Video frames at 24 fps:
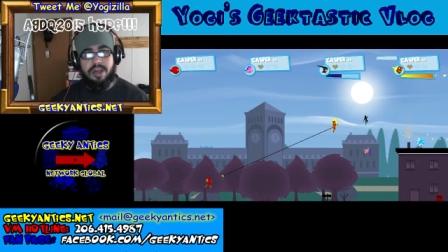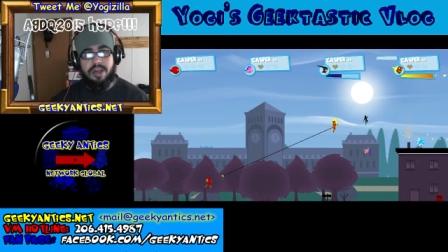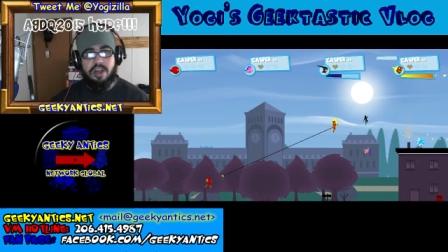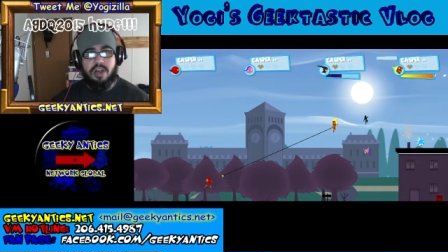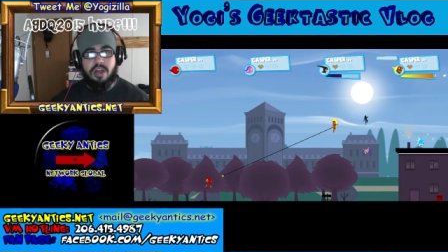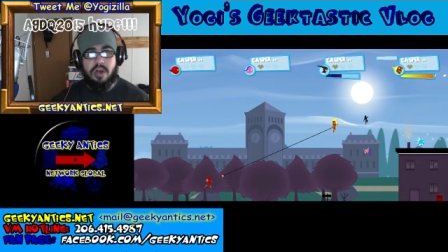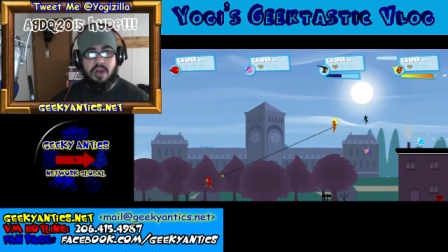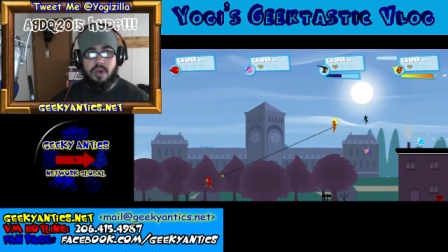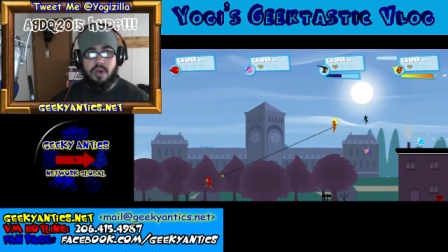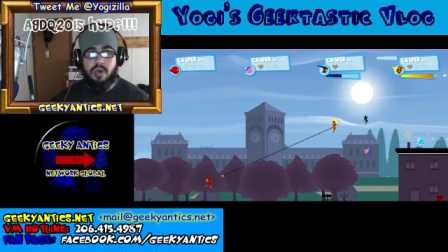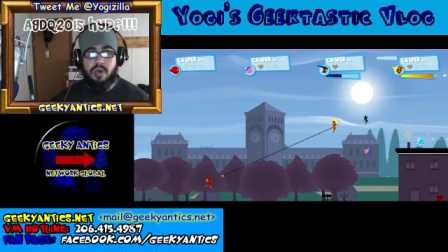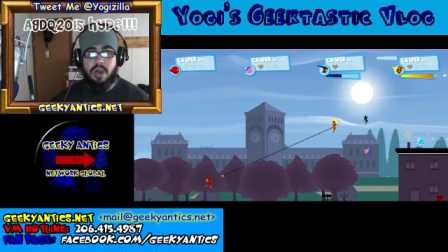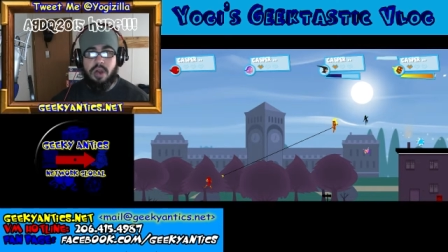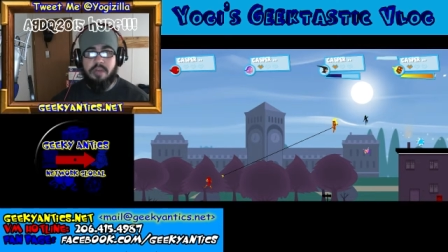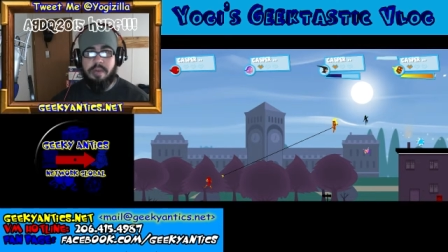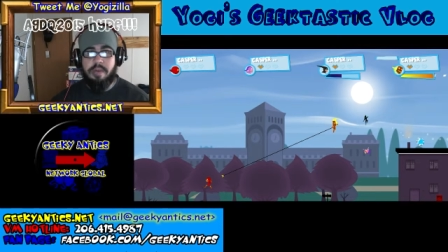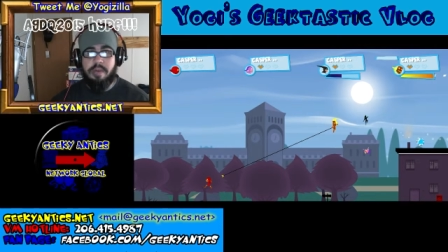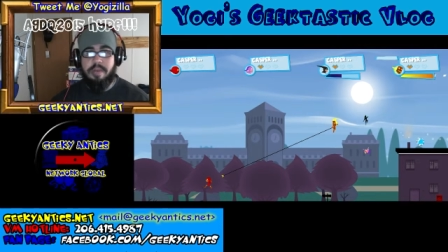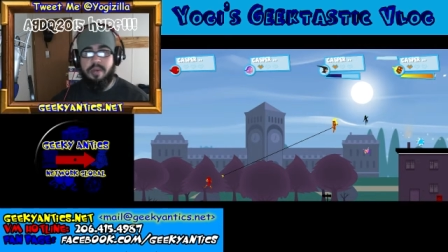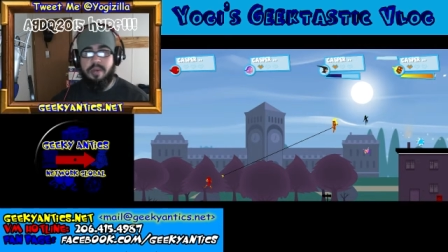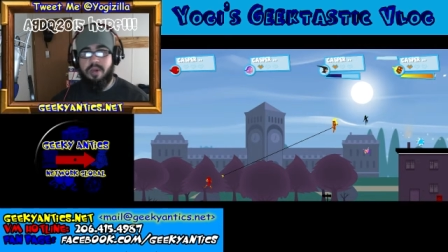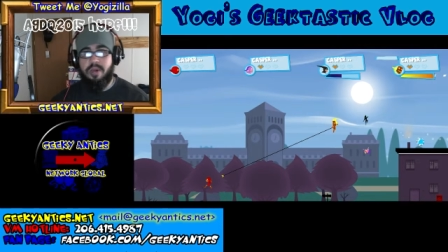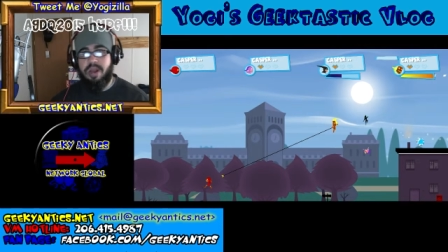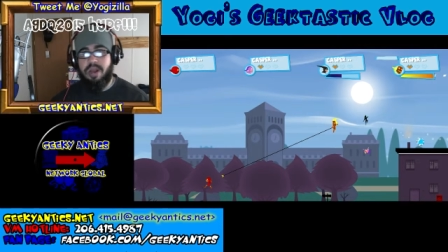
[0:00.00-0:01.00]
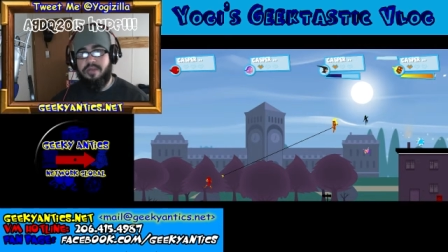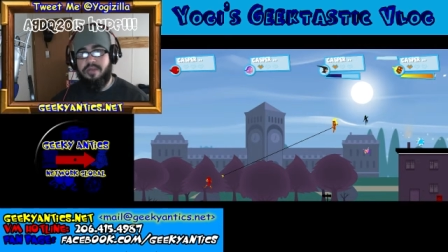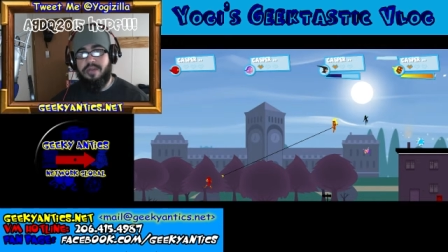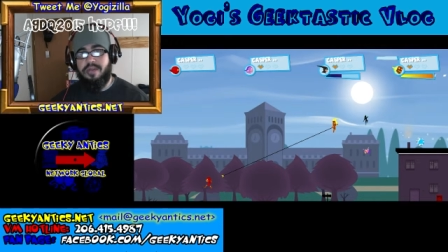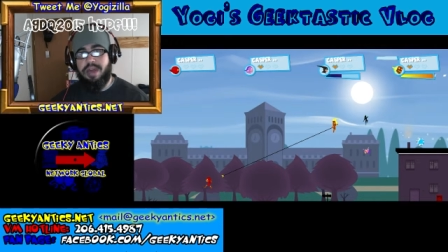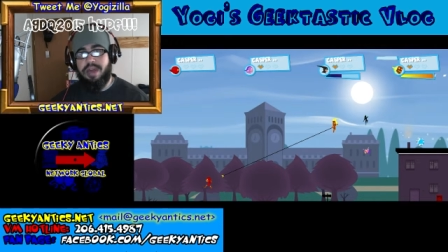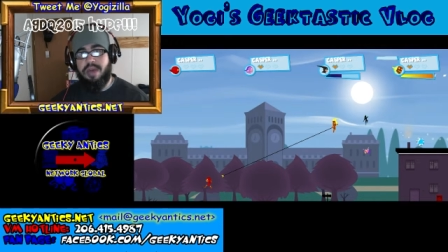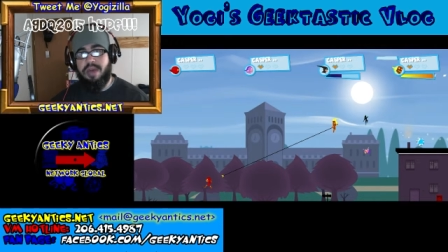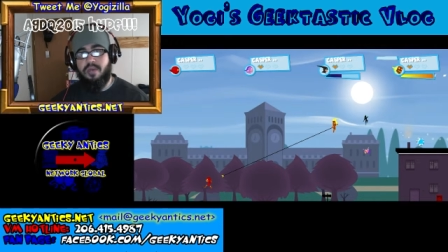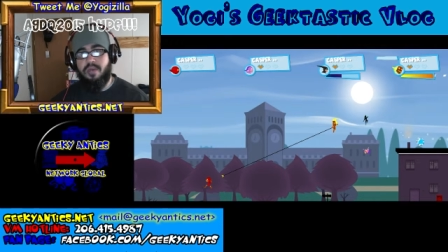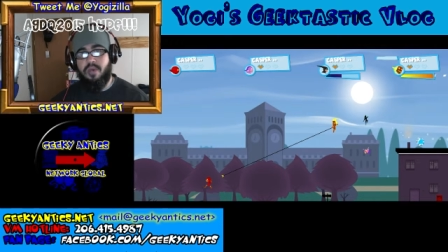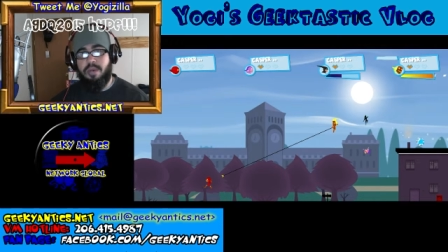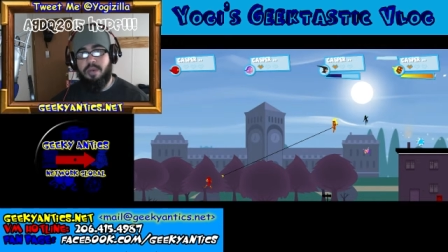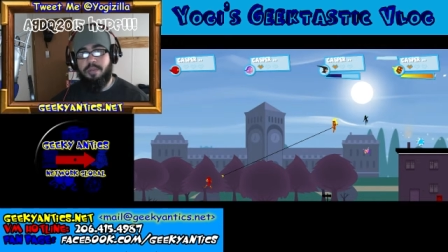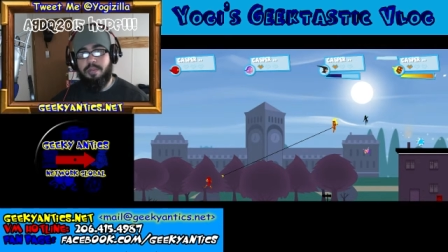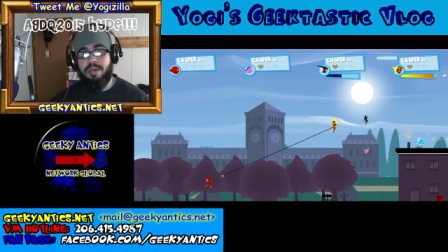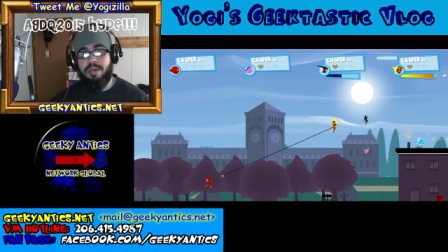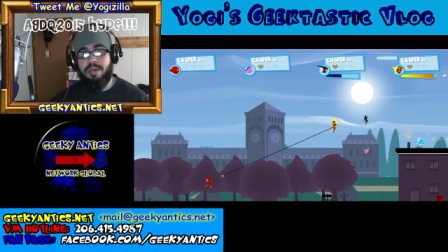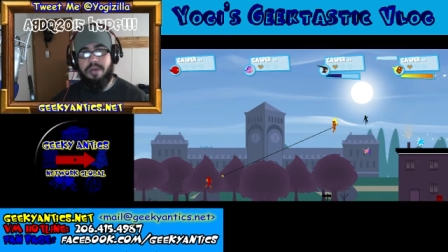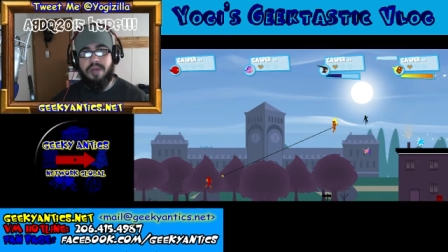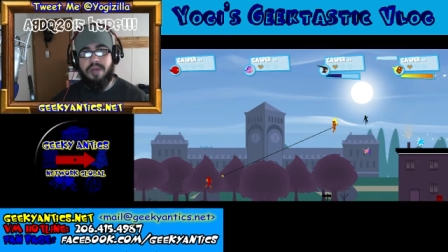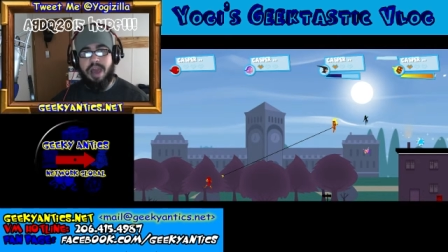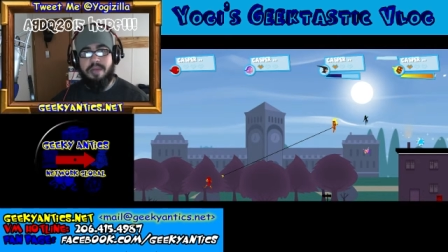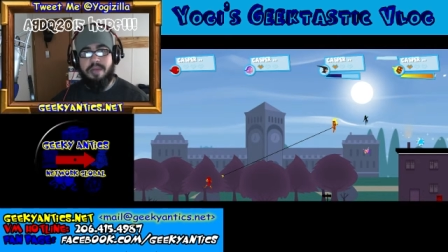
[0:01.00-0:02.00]
So who knows? Maybe we'll even hit
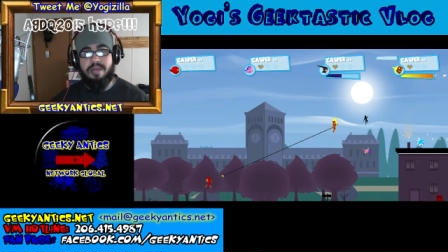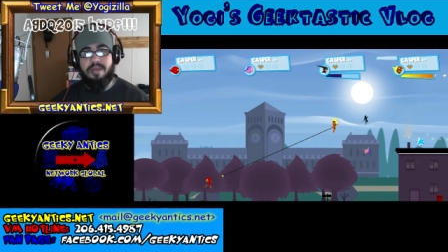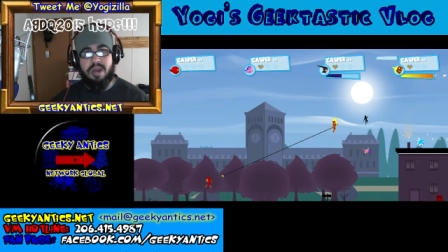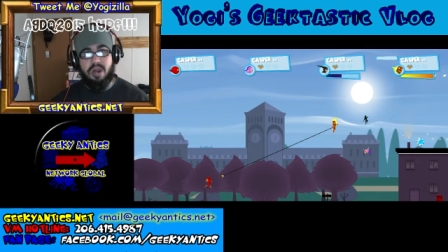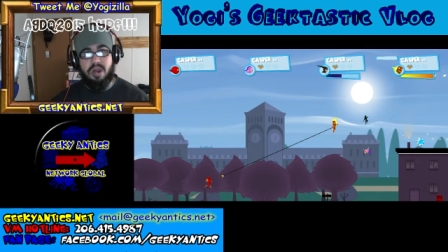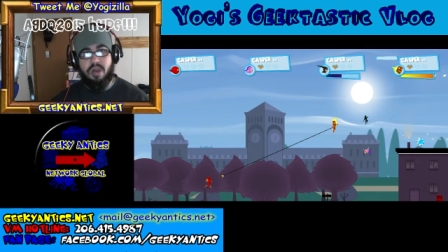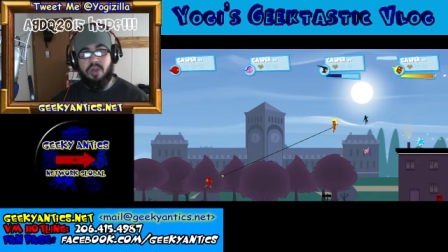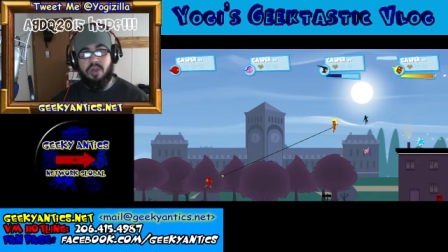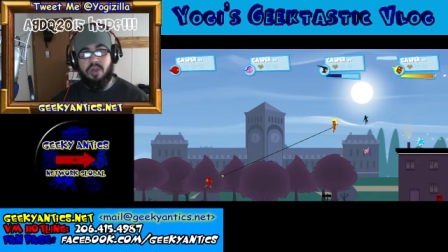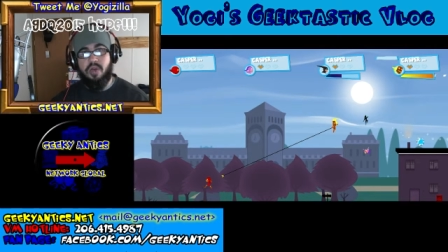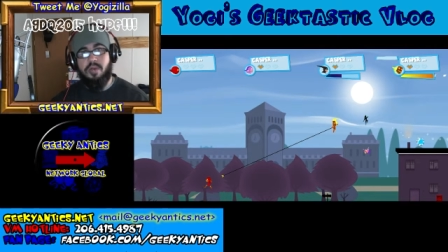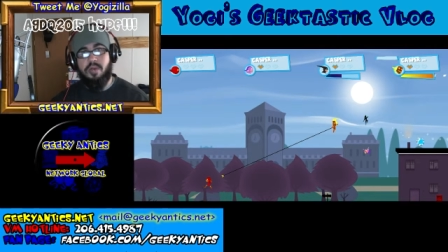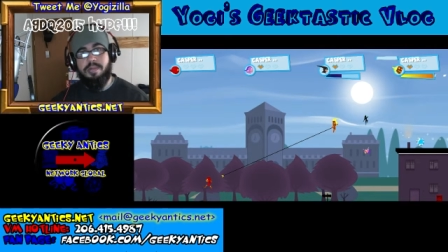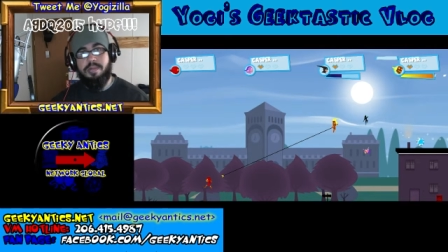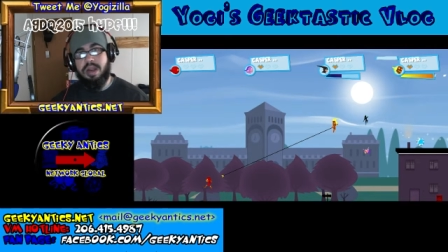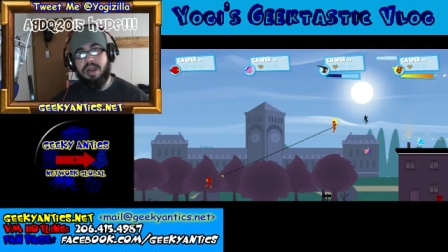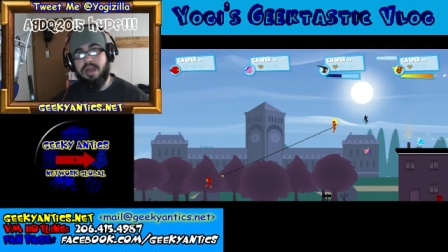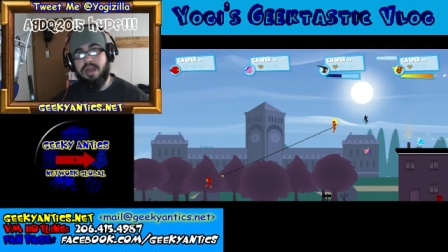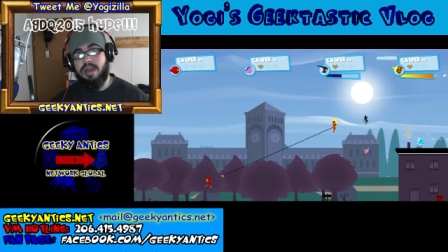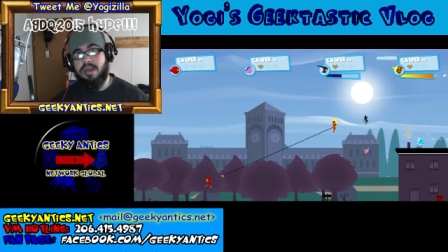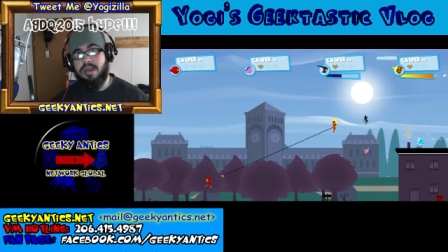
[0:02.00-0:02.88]
1.5 million or 2 million.